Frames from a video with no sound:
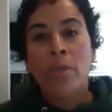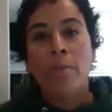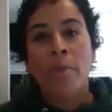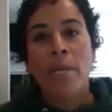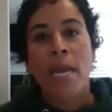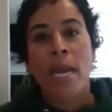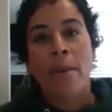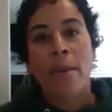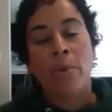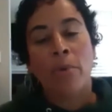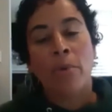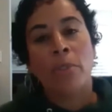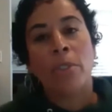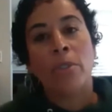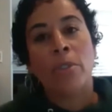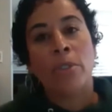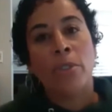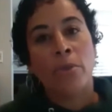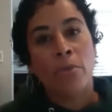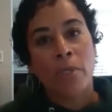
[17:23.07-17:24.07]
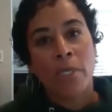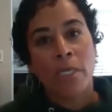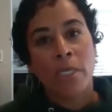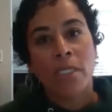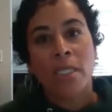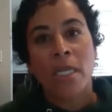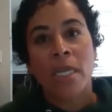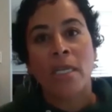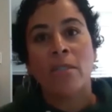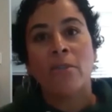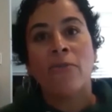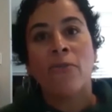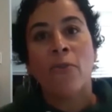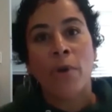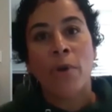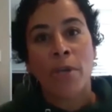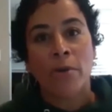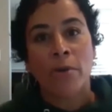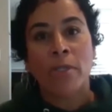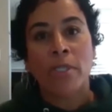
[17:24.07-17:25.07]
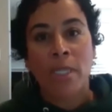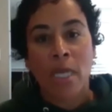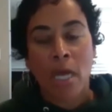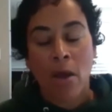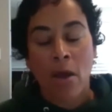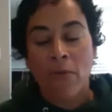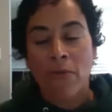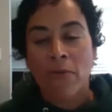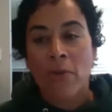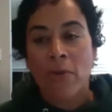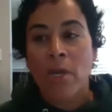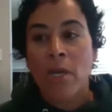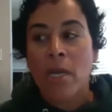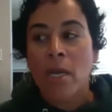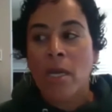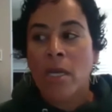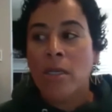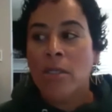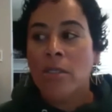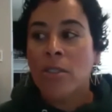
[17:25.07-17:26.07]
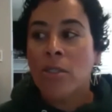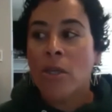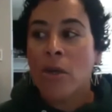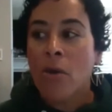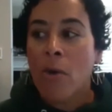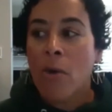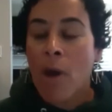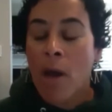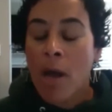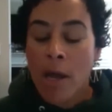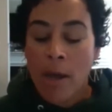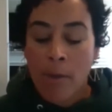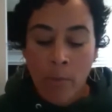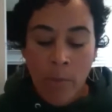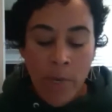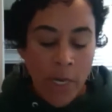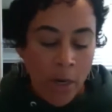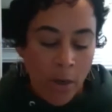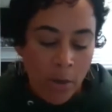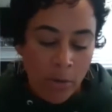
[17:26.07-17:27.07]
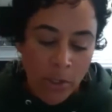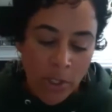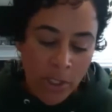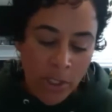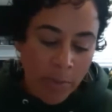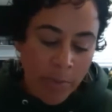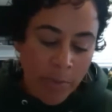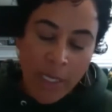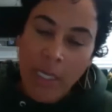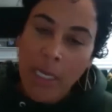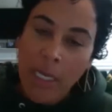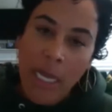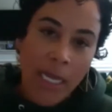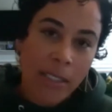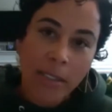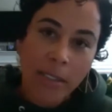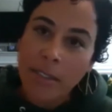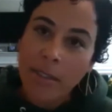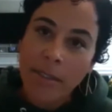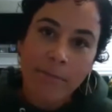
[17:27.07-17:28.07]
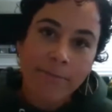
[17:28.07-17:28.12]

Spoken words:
be able to do these things for yourself. So we don't just pick classes.